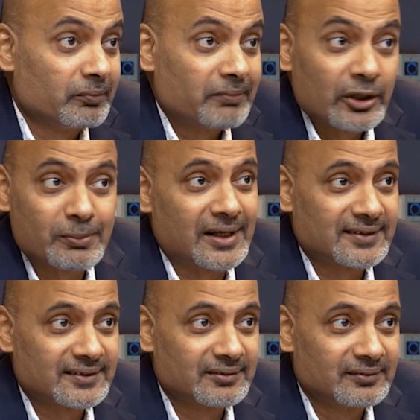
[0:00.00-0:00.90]

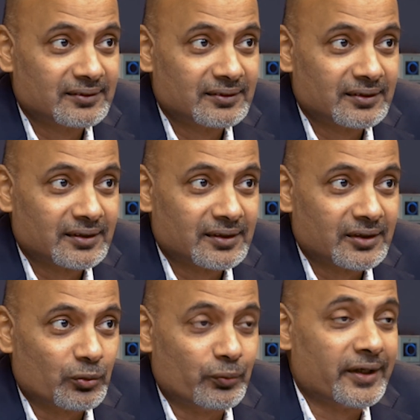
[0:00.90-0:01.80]
biomass.
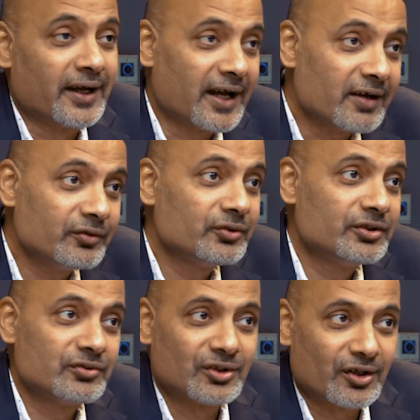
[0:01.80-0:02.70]
We have to
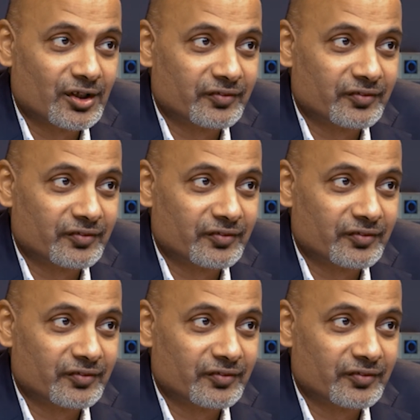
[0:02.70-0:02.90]
use all